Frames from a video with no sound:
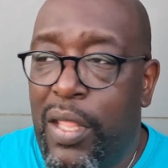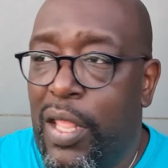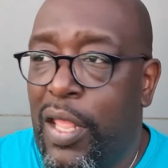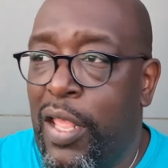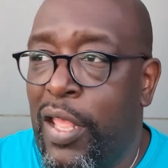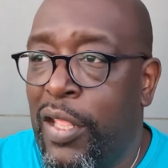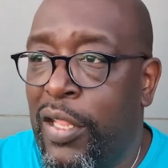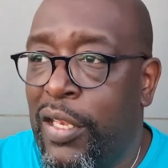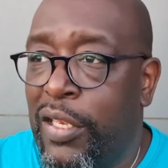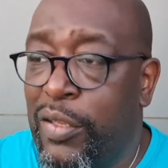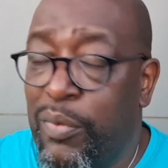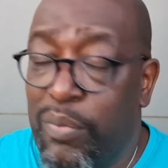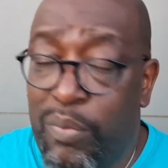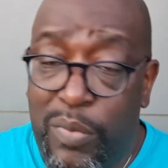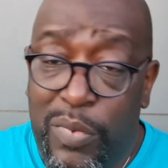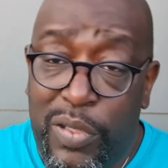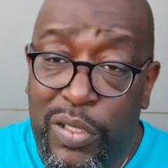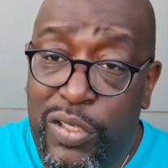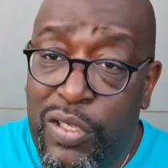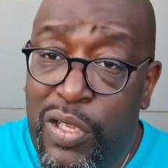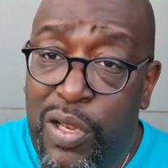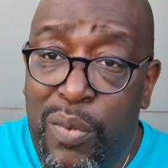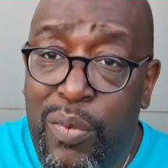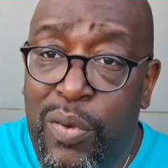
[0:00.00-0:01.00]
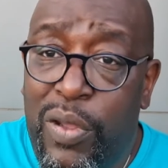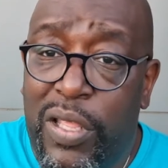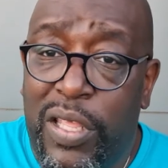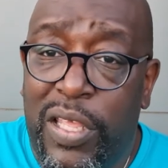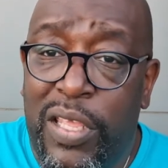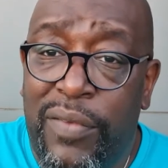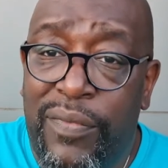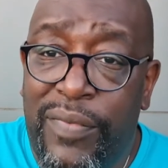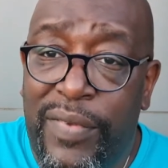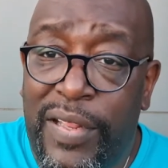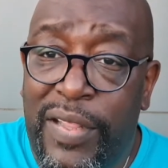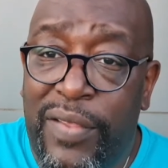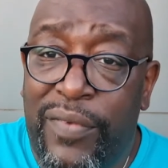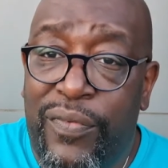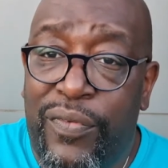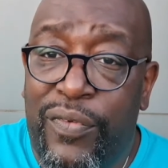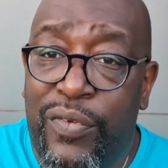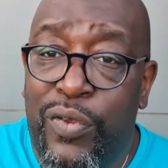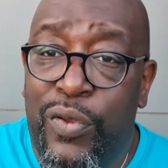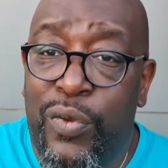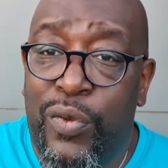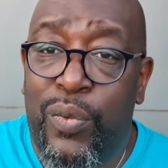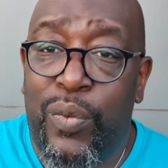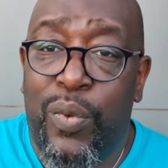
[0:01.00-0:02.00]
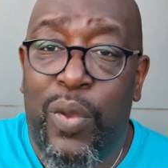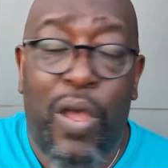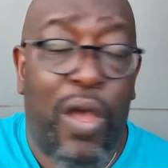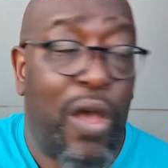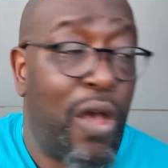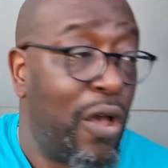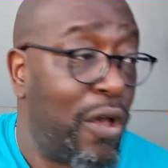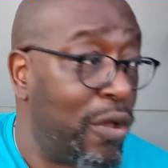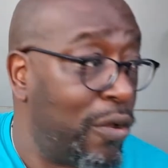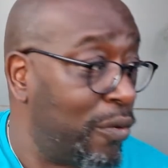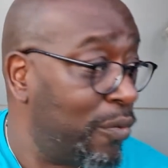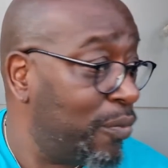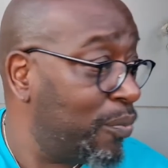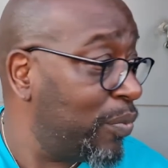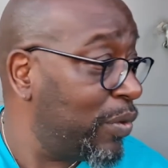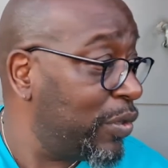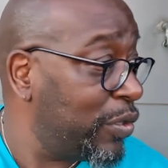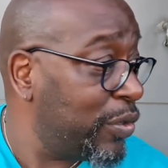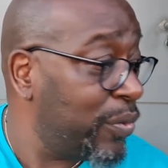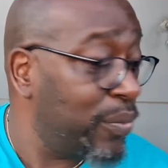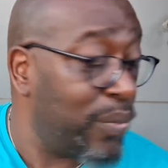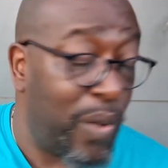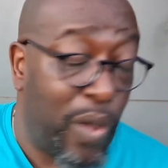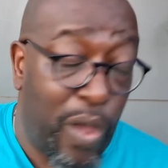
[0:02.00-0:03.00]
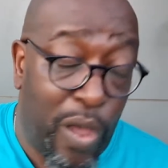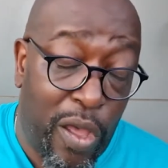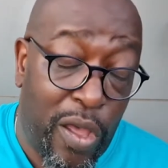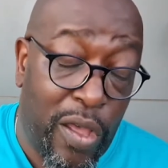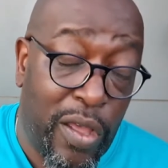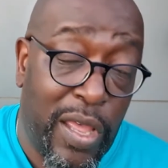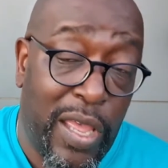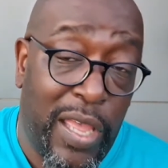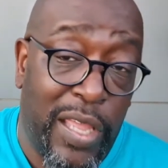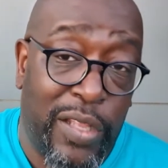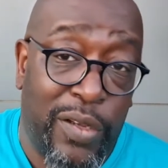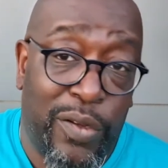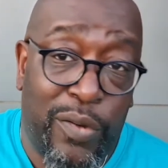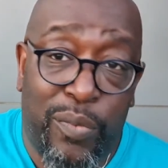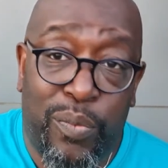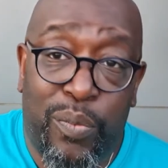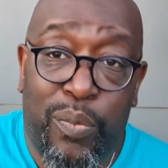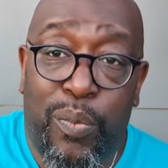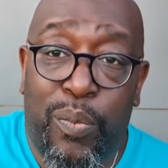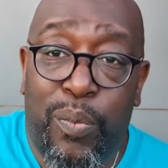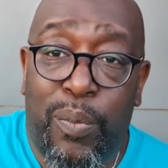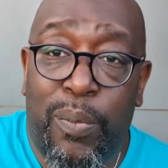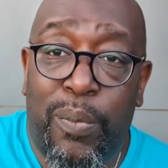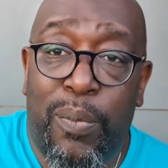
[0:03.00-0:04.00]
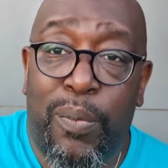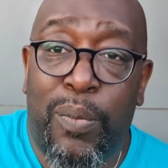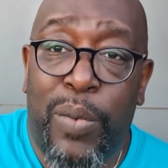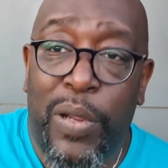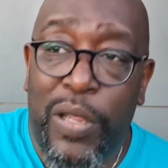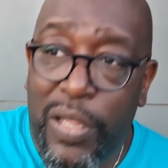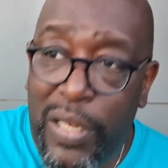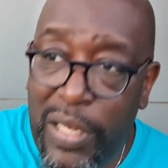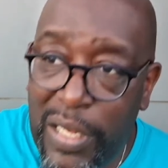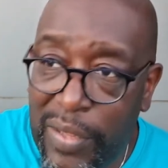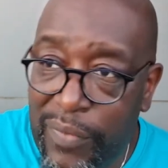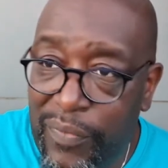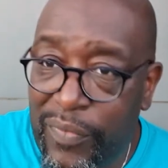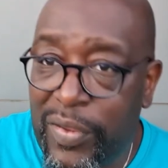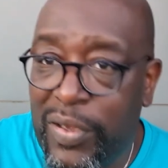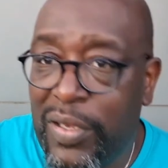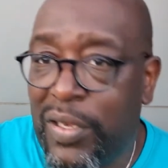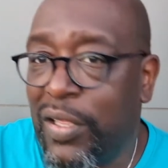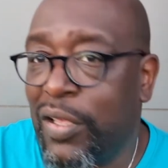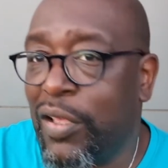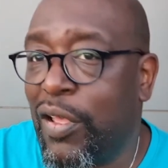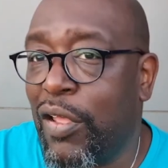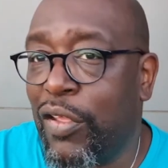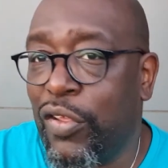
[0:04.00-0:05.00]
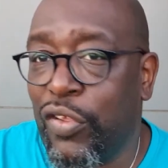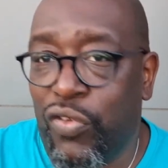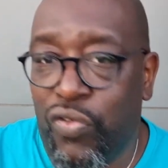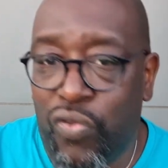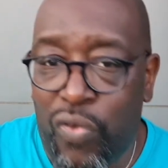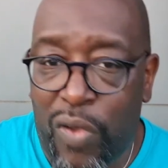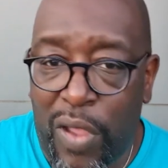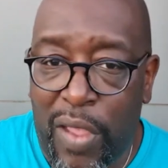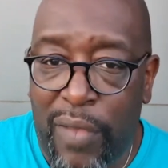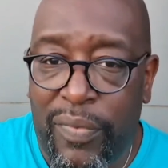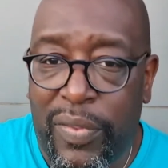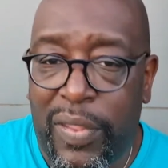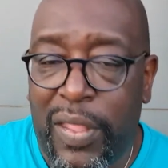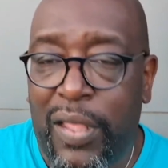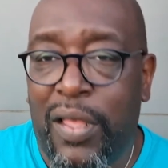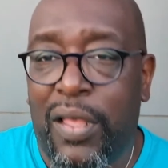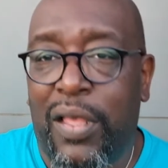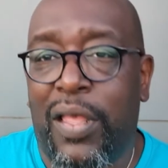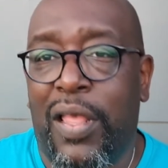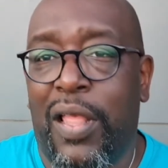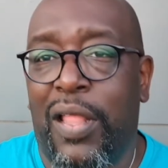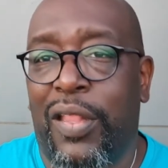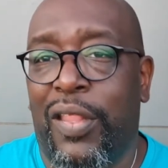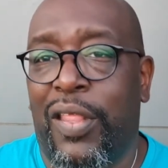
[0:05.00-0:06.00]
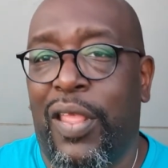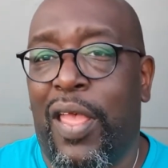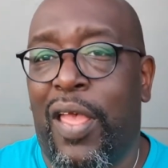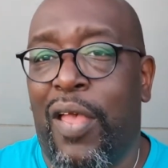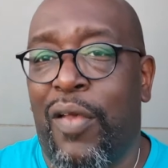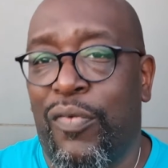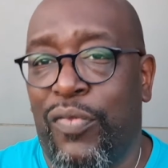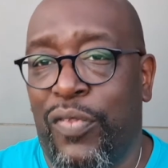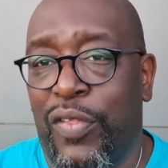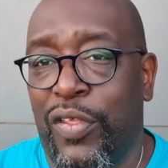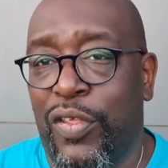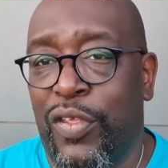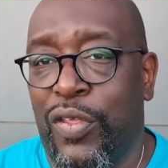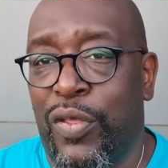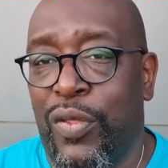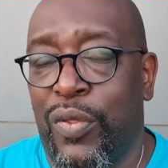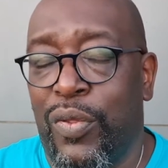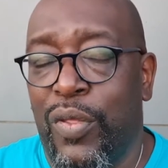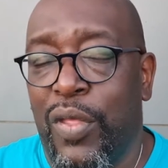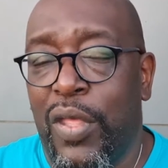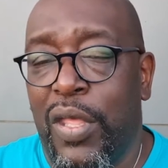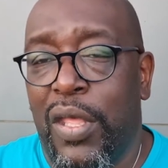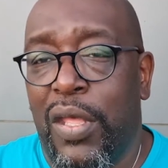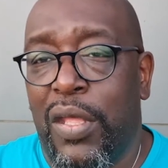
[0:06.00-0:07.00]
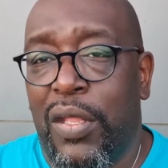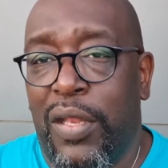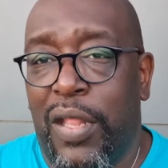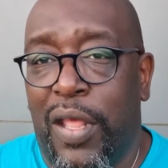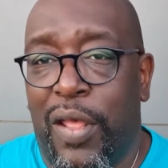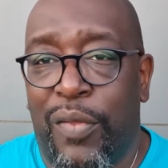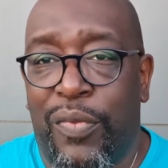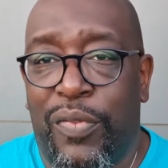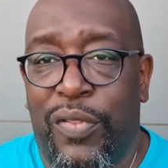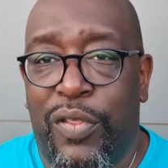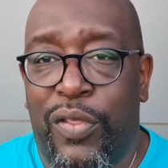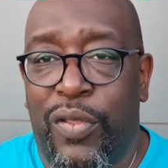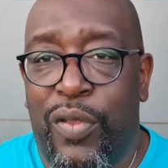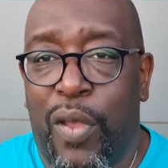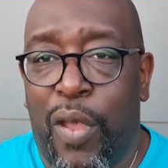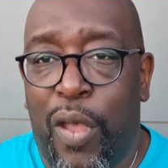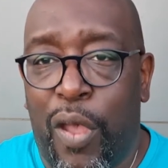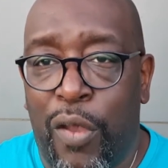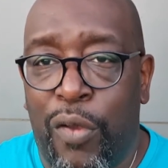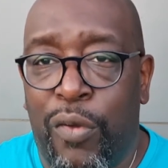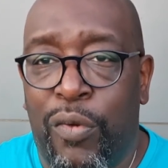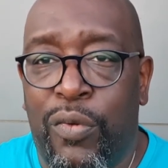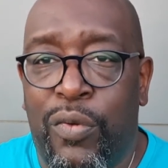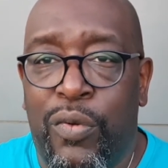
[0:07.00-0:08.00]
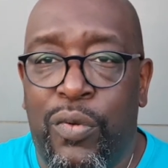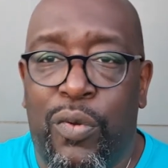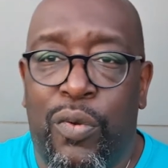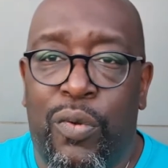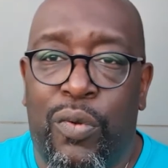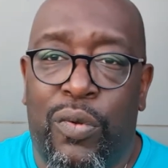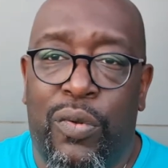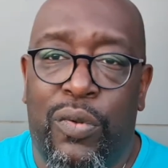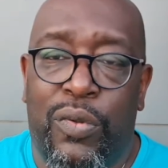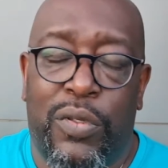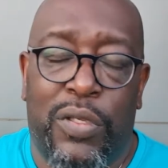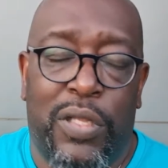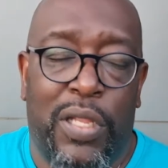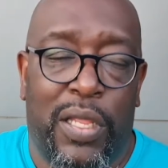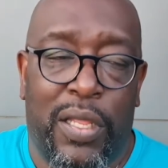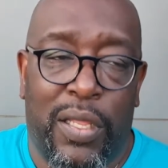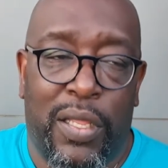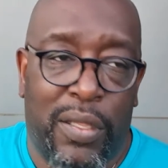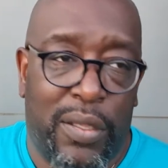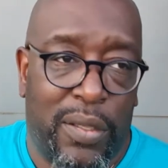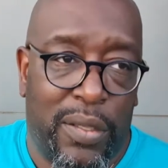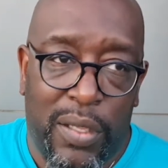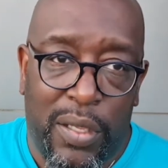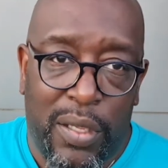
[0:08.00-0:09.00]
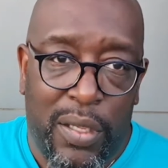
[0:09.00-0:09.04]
And you know what, even if you are where you are and where you live in, the car you drive, the house that you own, or the